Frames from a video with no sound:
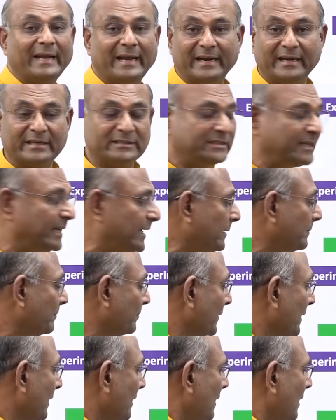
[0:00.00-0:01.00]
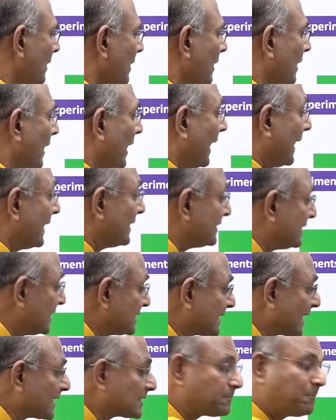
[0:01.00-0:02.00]
energy. And
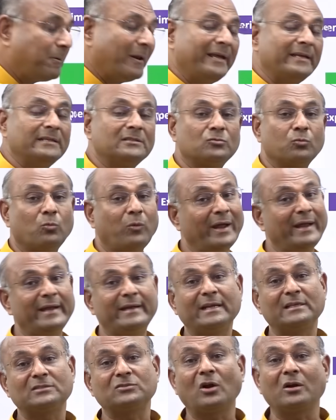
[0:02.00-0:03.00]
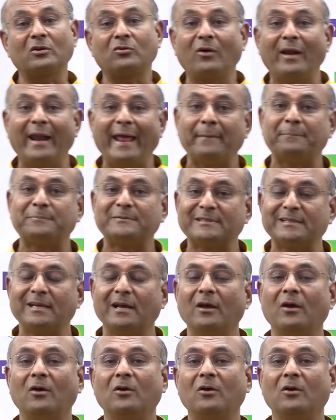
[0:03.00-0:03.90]
this explains why it does not collapse.